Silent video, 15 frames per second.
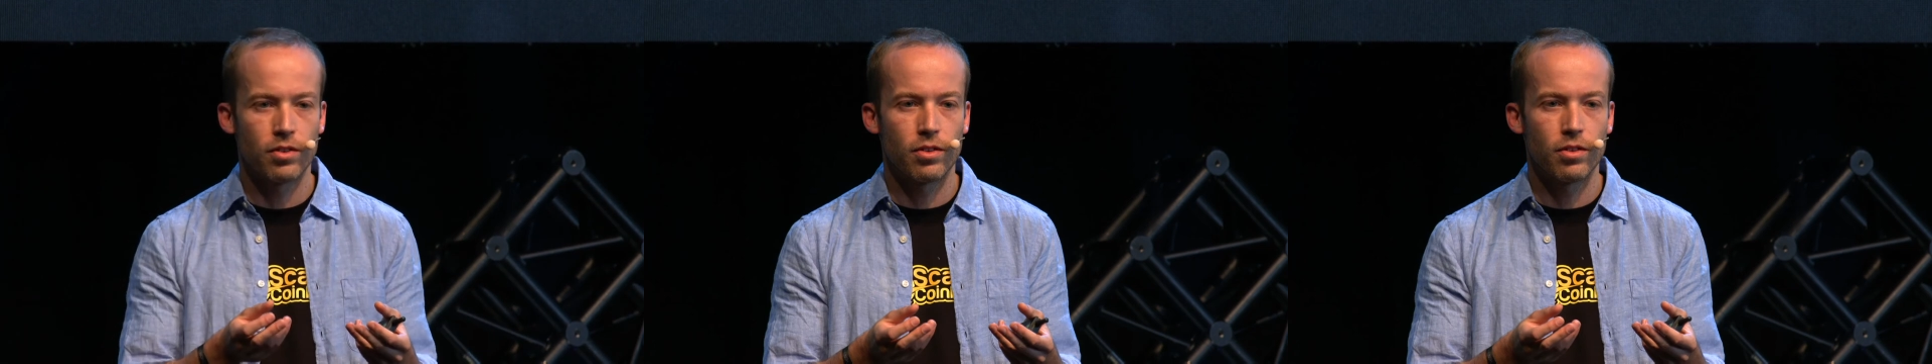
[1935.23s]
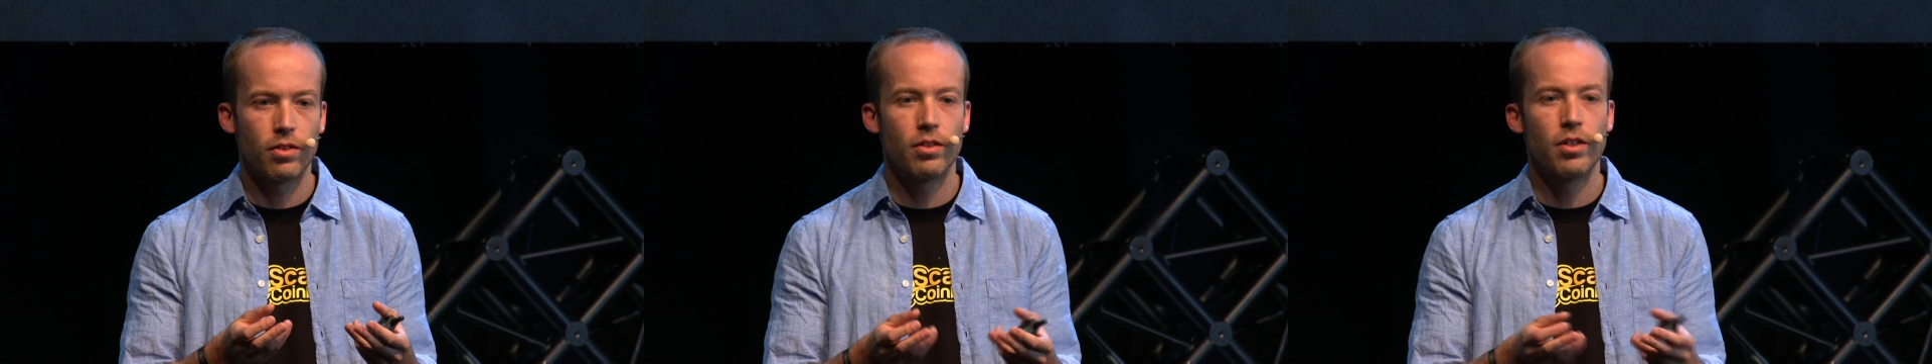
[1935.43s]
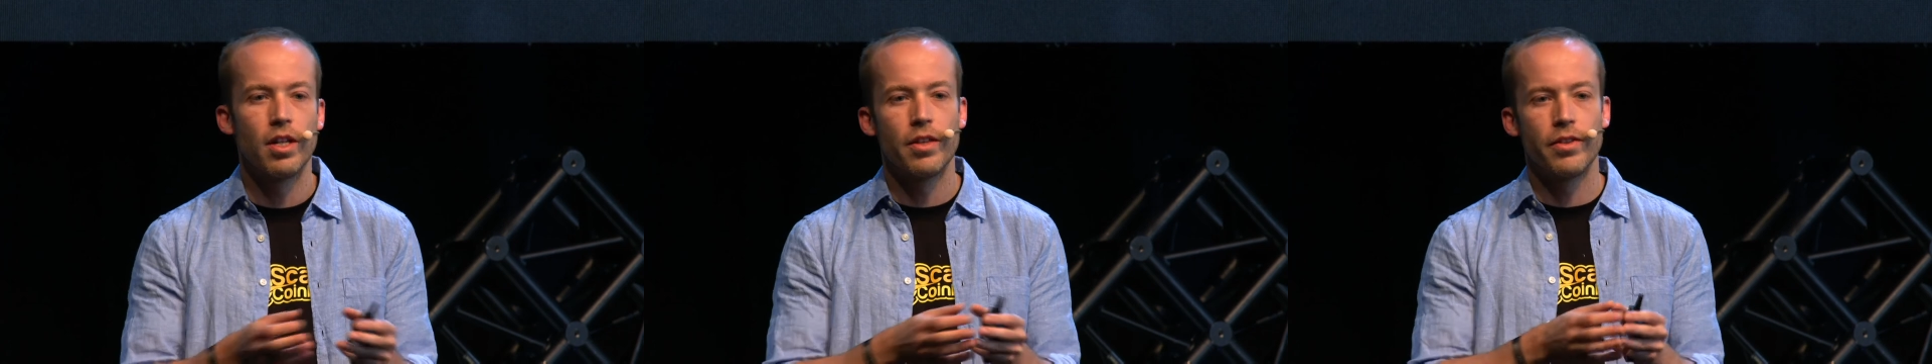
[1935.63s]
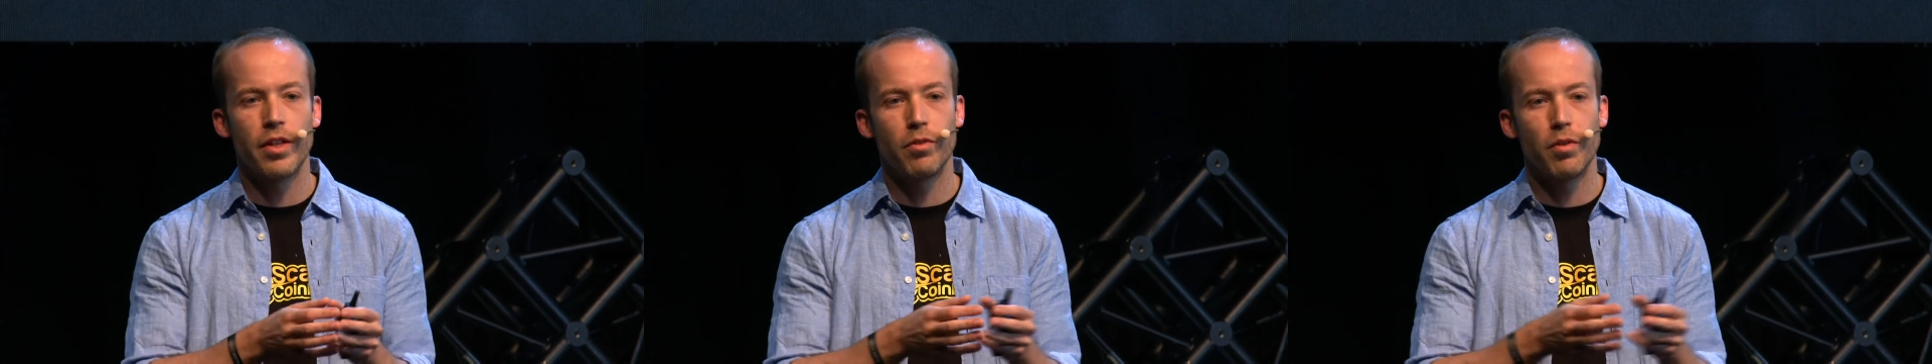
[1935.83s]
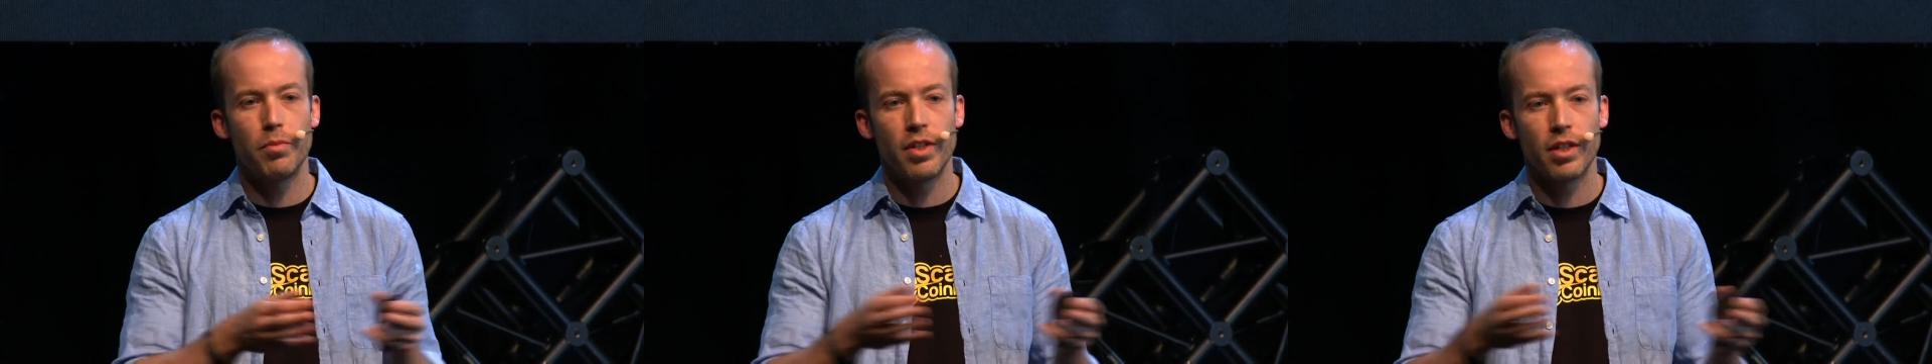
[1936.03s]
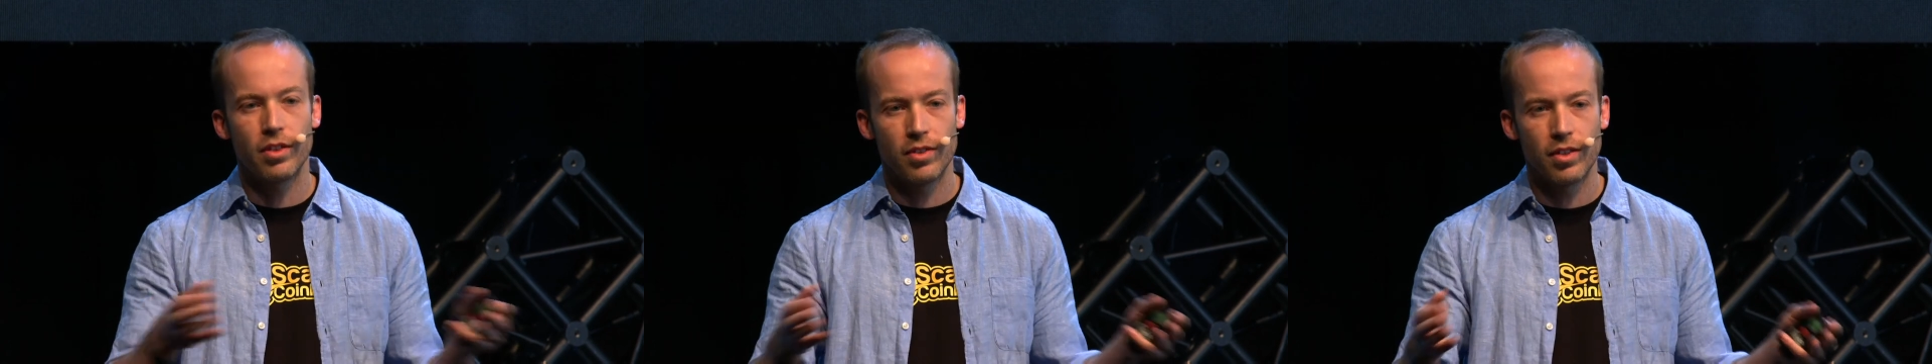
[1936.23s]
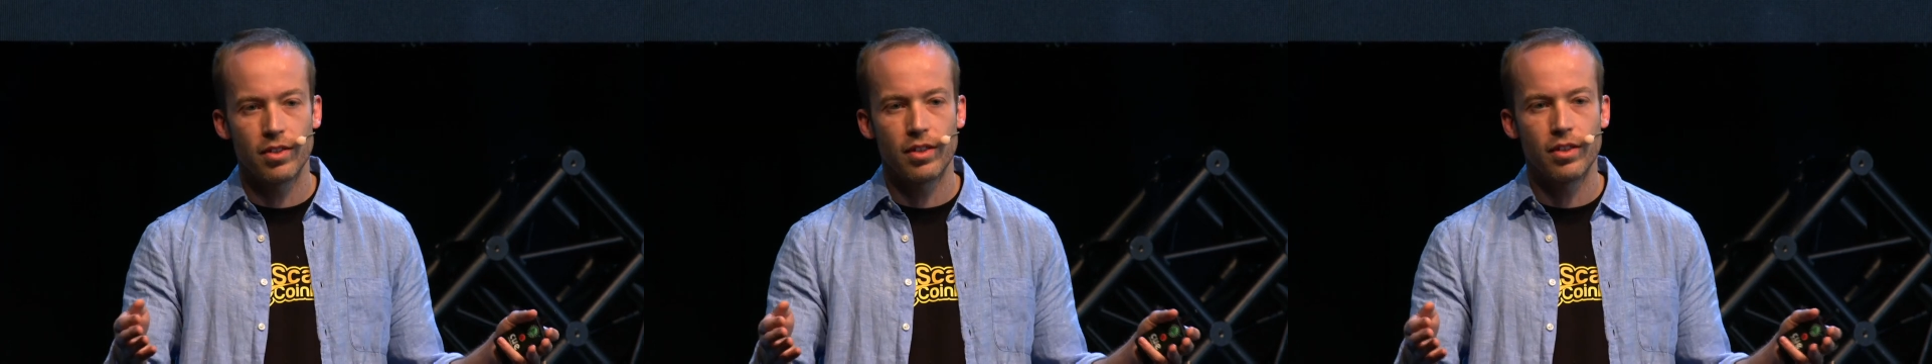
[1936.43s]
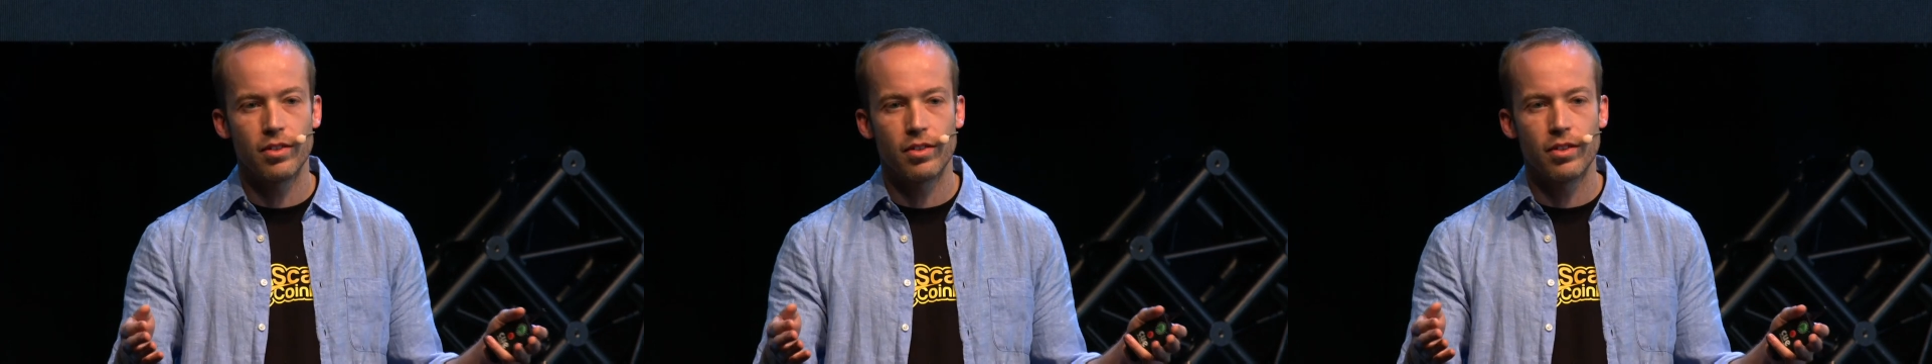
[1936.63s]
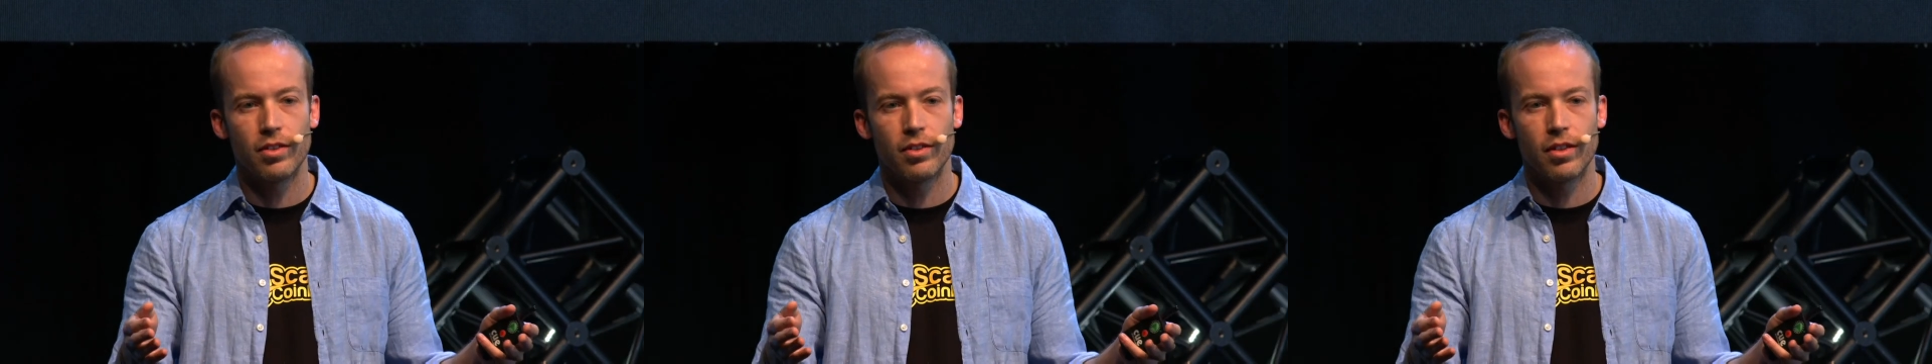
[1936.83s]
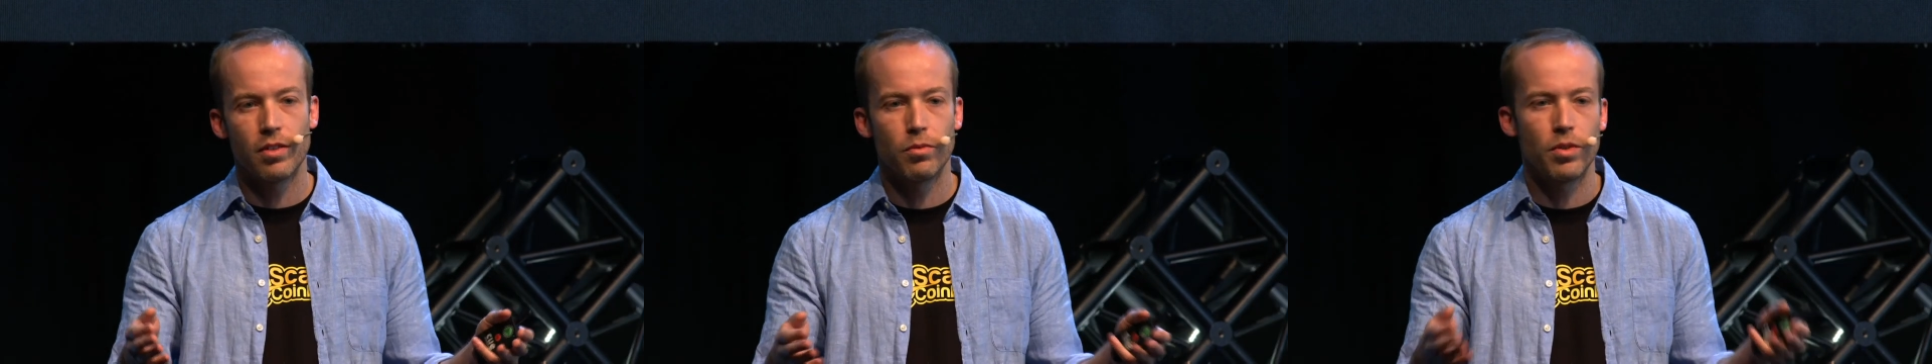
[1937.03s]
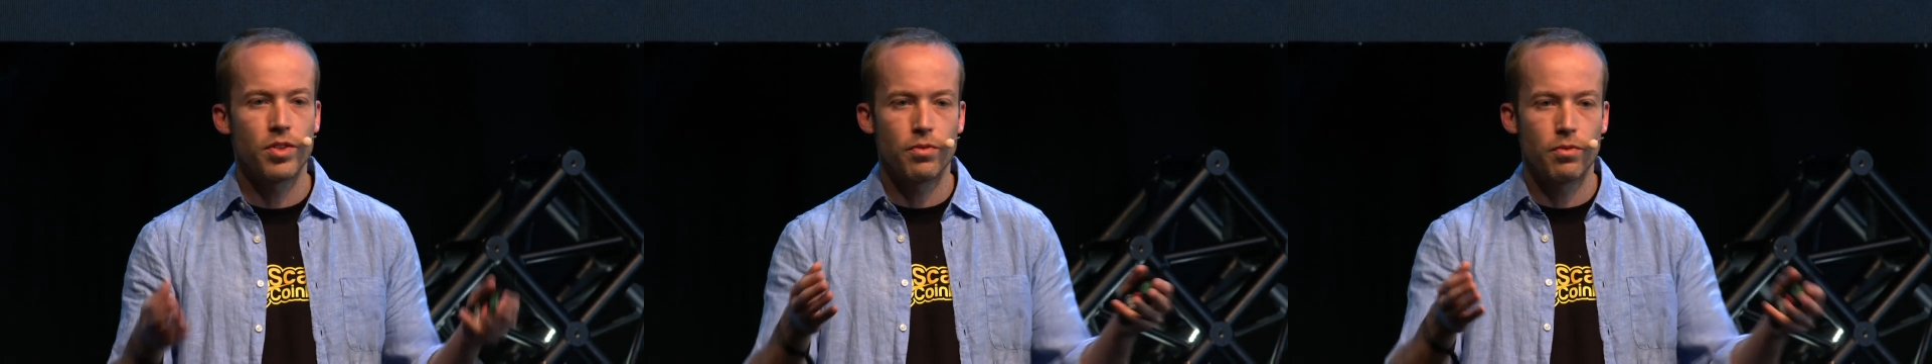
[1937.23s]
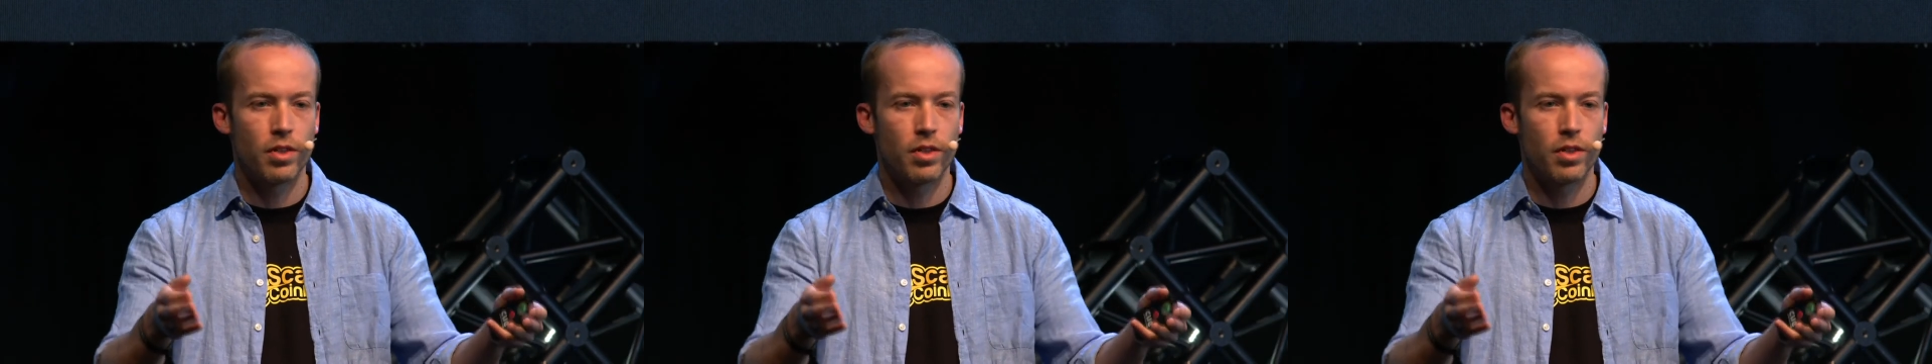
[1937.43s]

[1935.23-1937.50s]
So there will be existing systems